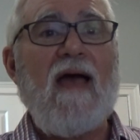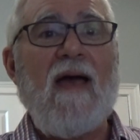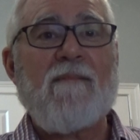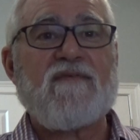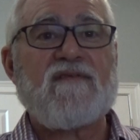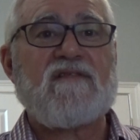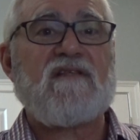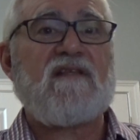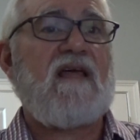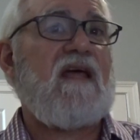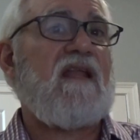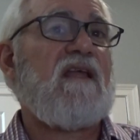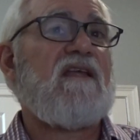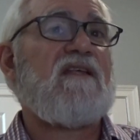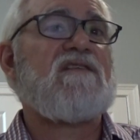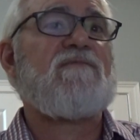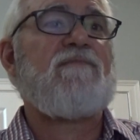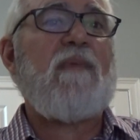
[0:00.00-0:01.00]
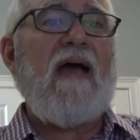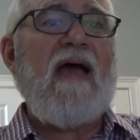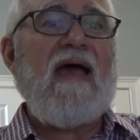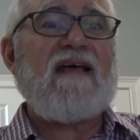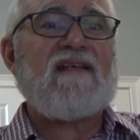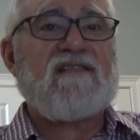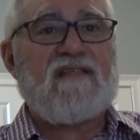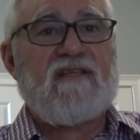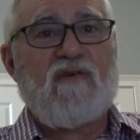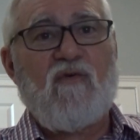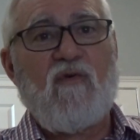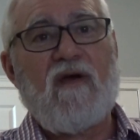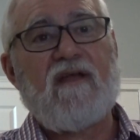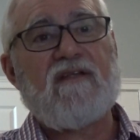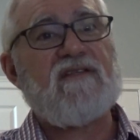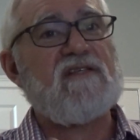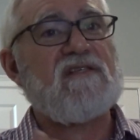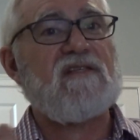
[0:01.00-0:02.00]
happens to that? It's passing
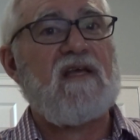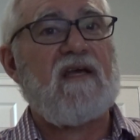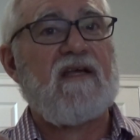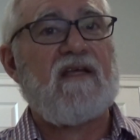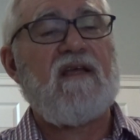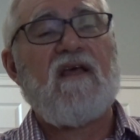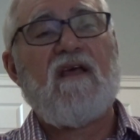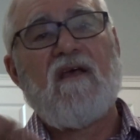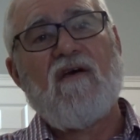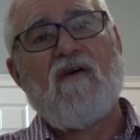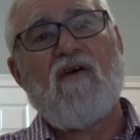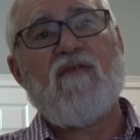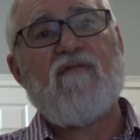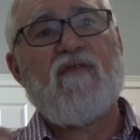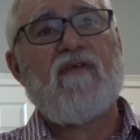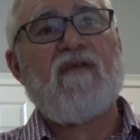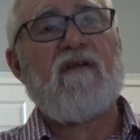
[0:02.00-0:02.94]
away. Just like over